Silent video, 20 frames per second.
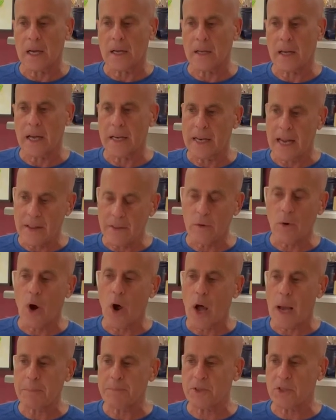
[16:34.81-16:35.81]
Another
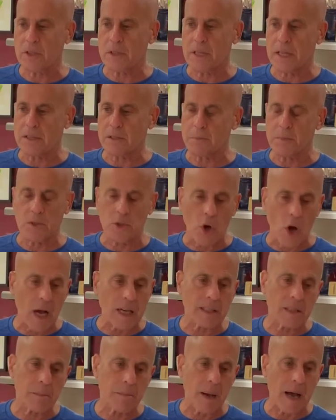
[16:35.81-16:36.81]
option that's been
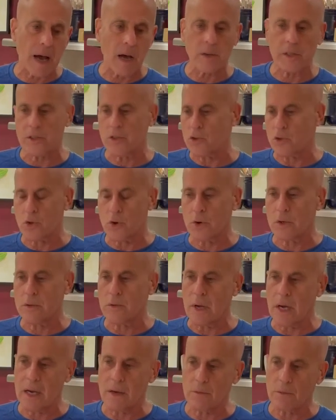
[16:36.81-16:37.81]
talked about is you could
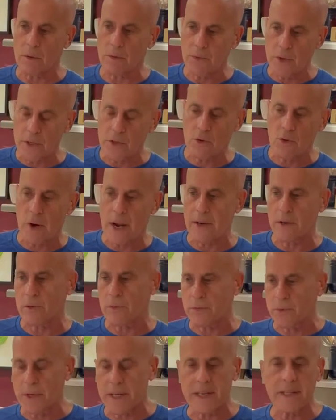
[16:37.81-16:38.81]
refrigerate or
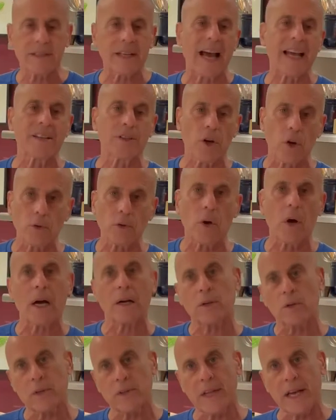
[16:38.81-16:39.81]
freeze. I don't know how
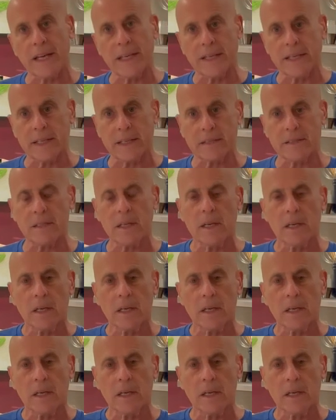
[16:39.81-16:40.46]
good that is.